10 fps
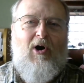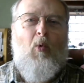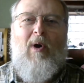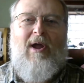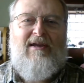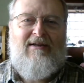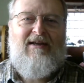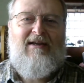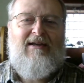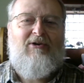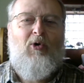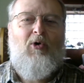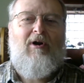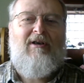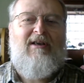awakening
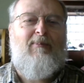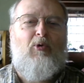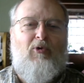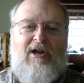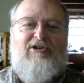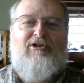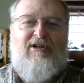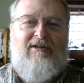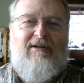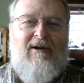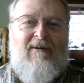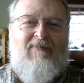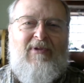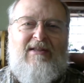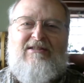or liberation
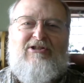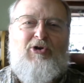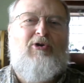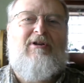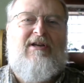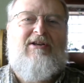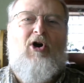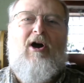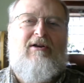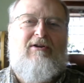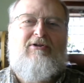and certainly not